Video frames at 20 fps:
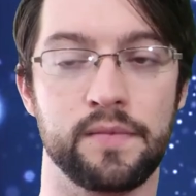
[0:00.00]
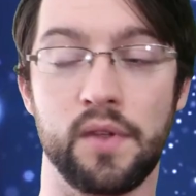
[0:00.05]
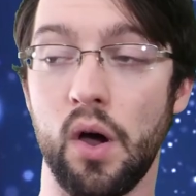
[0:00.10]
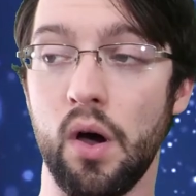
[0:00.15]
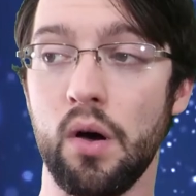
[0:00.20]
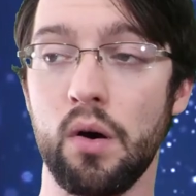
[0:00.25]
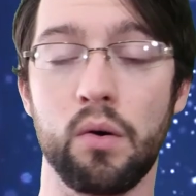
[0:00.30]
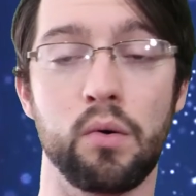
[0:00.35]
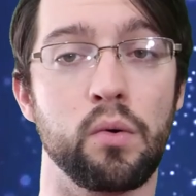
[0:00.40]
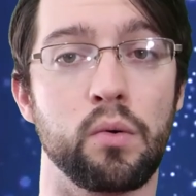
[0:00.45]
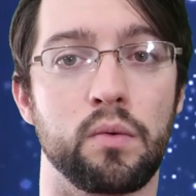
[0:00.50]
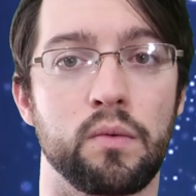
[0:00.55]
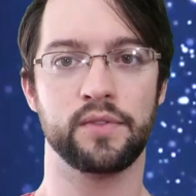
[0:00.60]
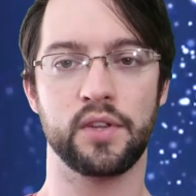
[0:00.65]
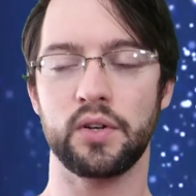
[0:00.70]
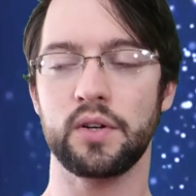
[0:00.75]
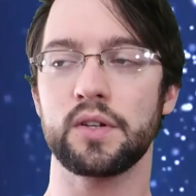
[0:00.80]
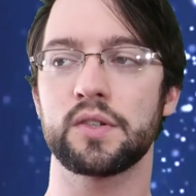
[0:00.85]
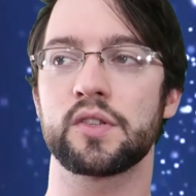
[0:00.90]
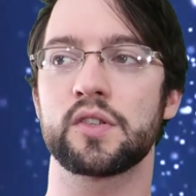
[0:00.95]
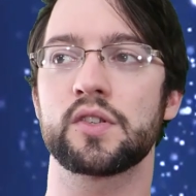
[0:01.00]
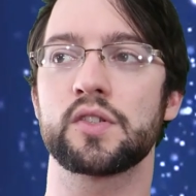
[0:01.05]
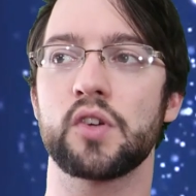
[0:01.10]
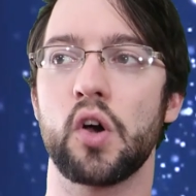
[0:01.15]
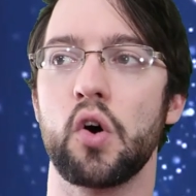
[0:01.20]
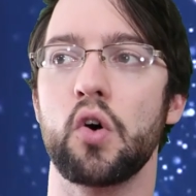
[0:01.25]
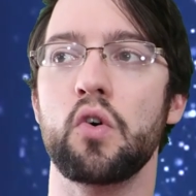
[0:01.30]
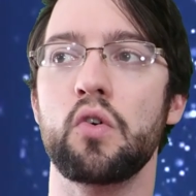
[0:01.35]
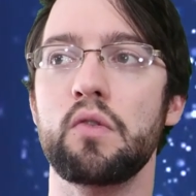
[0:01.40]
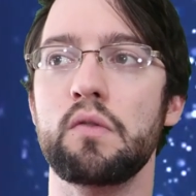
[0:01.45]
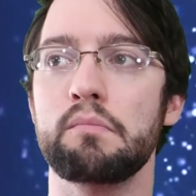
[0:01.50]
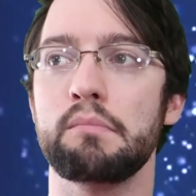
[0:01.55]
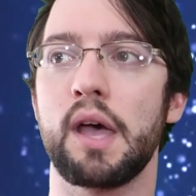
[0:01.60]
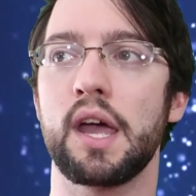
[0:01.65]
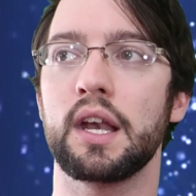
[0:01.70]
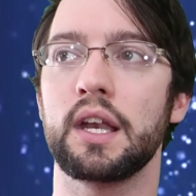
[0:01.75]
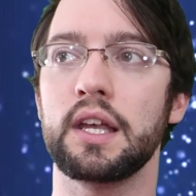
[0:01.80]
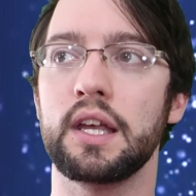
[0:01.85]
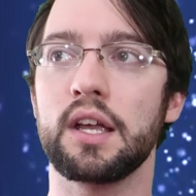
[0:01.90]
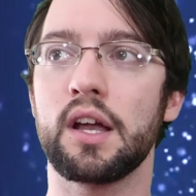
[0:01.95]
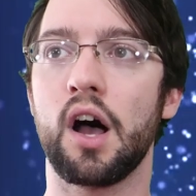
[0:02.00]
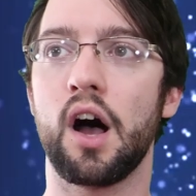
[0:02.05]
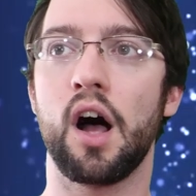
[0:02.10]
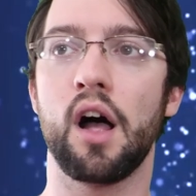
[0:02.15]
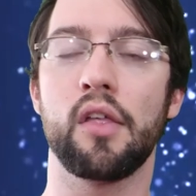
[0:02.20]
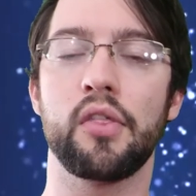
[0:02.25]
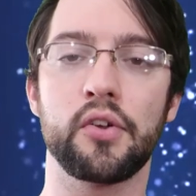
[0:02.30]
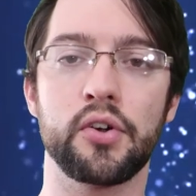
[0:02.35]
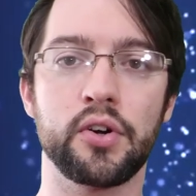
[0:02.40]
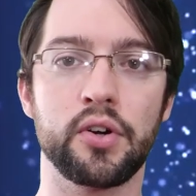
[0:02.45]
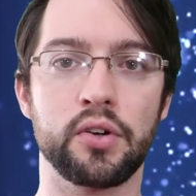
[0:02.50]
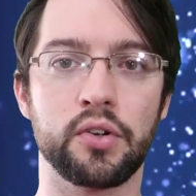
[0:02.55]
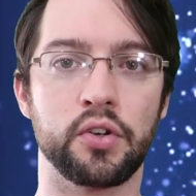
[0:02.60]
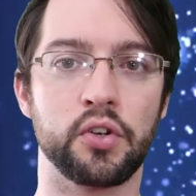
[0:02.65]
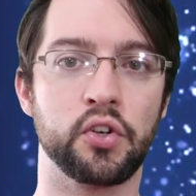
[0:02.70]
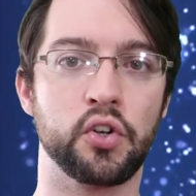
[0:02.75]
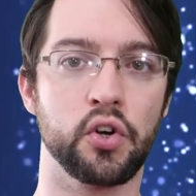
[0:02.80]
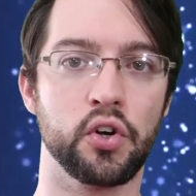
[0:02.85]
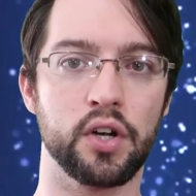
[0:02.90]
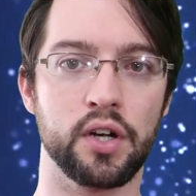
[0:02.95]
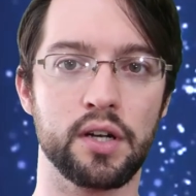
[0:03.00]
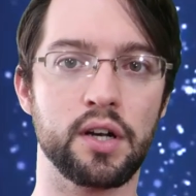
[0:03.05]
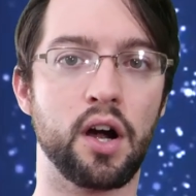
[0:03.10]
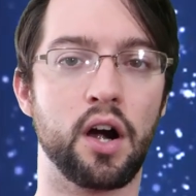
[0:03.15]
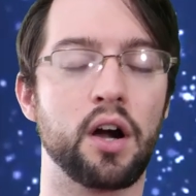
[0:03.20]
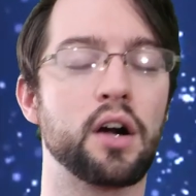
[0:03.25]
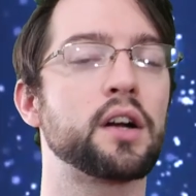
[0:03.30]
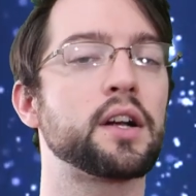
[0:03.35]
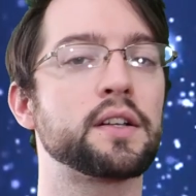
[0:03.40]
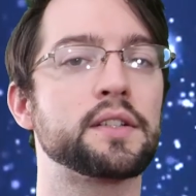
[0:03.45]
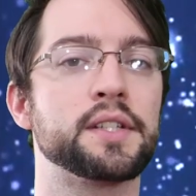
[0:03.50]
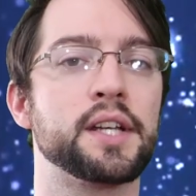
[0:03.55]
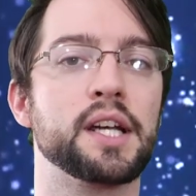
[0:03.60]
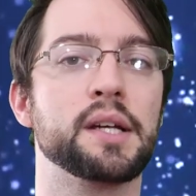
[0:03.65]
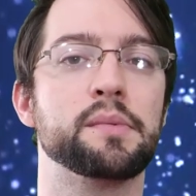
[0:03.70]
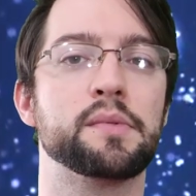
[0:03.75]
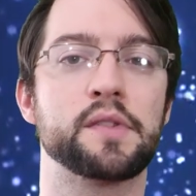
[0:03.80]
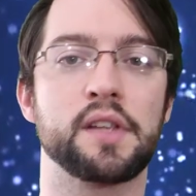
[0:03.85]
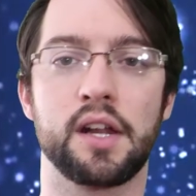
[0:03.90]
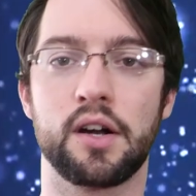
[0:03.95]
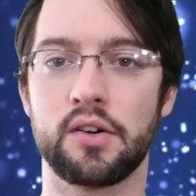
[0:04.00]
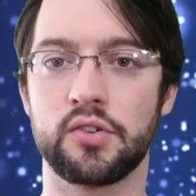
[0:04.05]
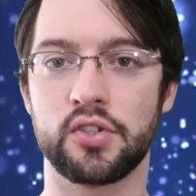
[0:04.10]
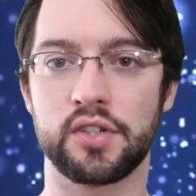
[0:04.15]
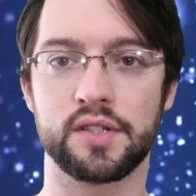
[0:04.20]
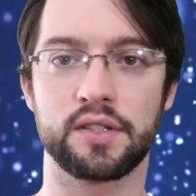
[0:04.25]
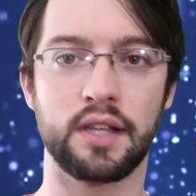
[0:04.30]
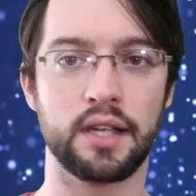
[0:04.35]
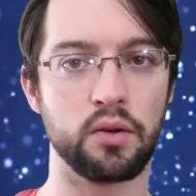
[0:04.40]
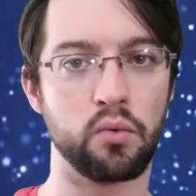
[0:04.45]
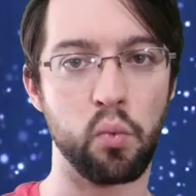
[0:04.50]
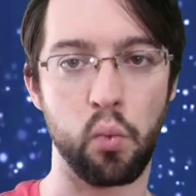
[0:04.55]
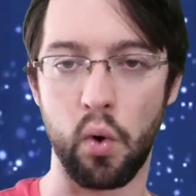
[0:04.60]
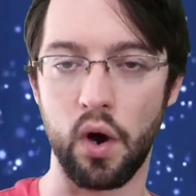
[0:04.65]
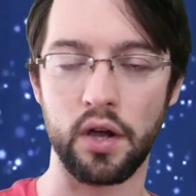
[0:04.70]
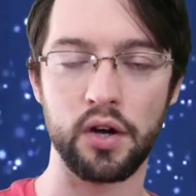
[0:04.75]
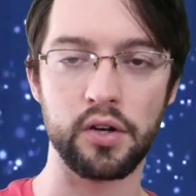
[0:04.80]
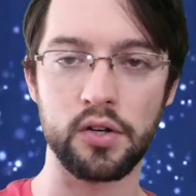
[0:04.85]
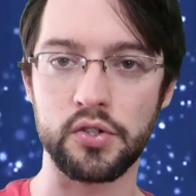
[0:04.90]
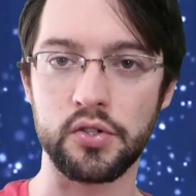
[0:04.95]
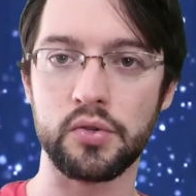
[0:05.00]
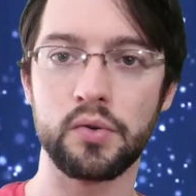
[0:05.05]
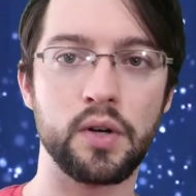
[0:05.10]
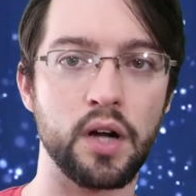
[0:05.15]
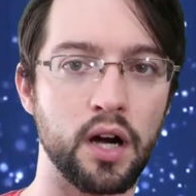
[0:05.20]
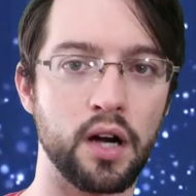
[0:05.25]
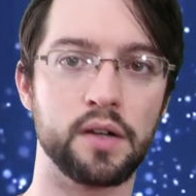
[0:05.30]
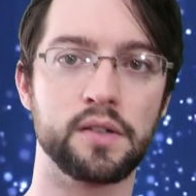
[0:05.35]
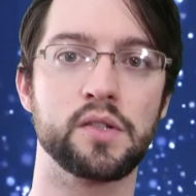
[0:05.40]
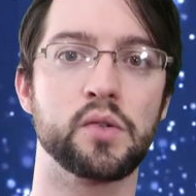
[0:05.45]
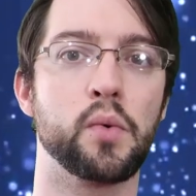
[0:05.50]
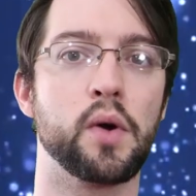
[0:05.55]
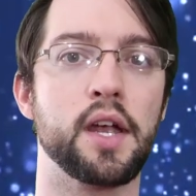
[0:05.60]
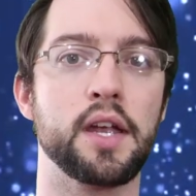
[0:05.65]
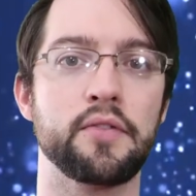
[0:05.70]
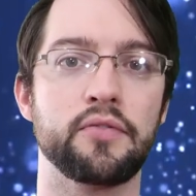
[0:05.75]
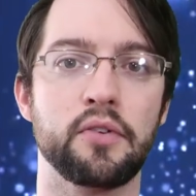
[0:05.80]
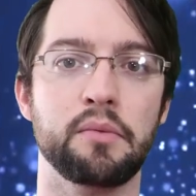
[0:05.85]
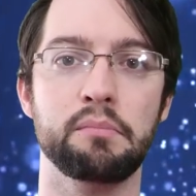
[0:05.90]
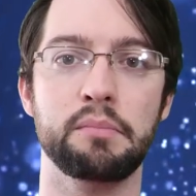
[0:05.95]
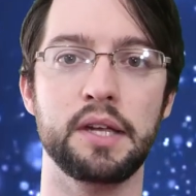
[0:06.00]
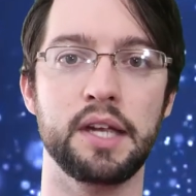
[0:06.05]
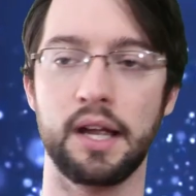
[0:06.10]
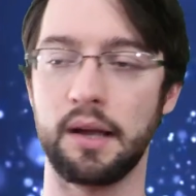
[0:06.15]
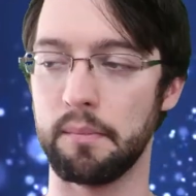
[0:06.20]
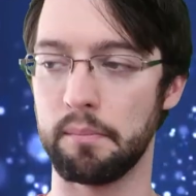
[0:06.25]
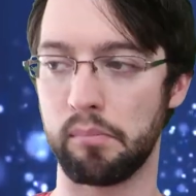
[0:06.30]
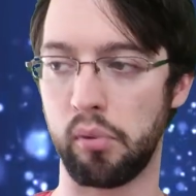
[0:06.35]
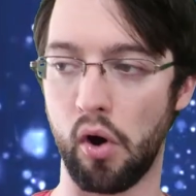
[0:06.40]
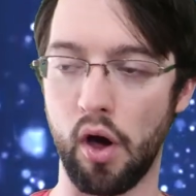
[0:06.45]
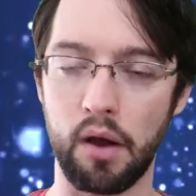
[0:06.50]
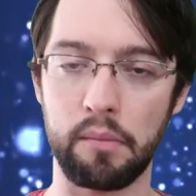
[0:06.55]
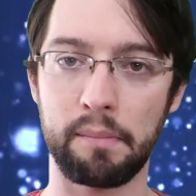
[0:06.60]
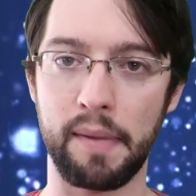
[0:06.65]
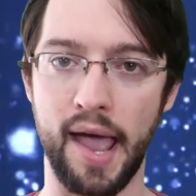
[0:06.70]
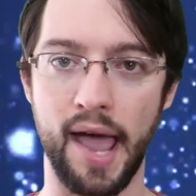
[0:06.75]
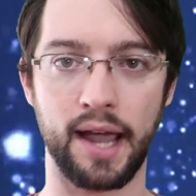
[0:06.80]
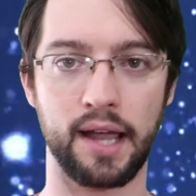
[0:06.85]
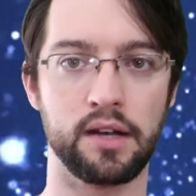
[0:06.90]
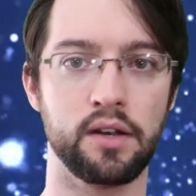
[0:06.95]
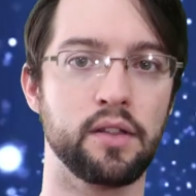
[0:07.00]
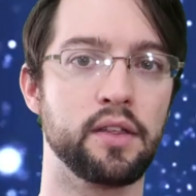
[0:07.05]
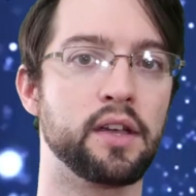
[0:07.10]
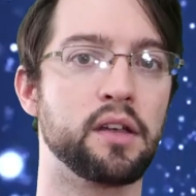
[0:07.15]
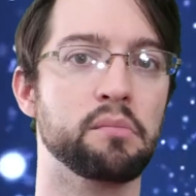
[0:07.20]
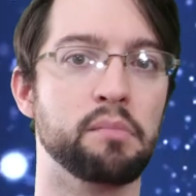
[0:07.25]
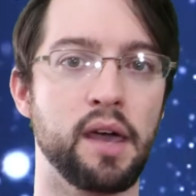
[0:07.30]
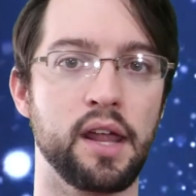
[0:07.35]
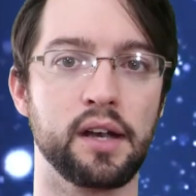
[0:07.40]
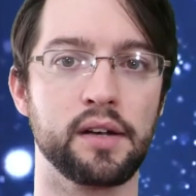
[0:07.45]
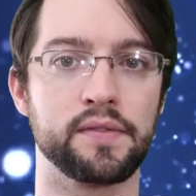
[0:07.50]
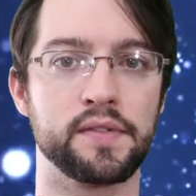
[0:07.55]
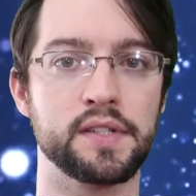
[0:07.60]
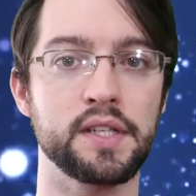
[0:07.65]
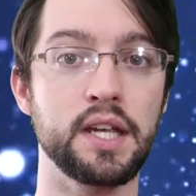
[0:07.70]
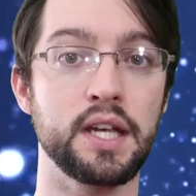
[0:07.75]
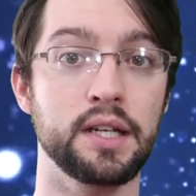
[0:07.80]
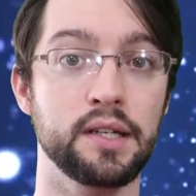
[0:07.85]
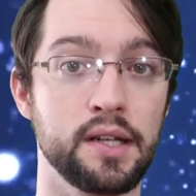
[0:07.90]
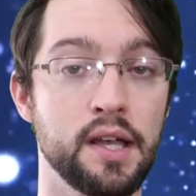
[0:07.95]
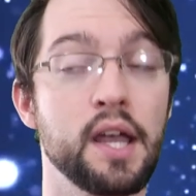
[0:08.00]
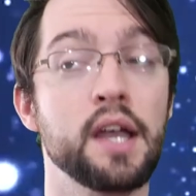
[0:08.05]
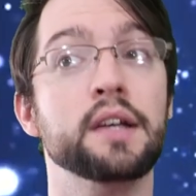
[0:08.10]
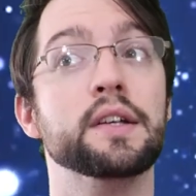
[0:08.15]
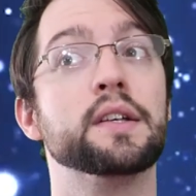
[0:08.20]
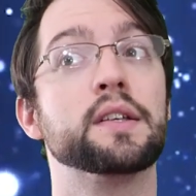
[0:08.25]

No, there are so many other good archetypes that are just like one or two cards away from being brought back into the competitive scene.